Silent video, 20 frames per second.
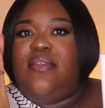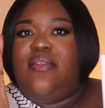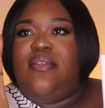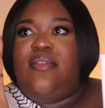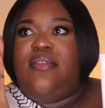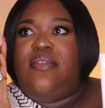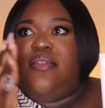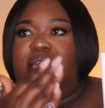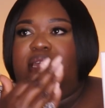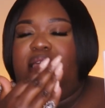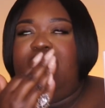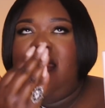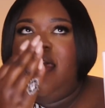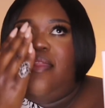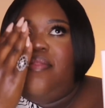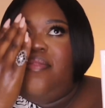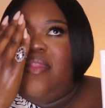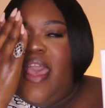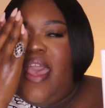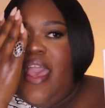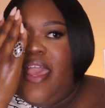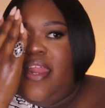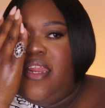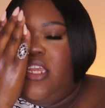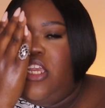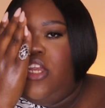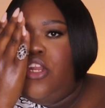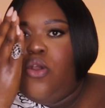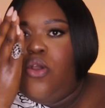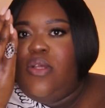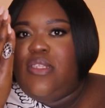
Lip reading: skin that, you know,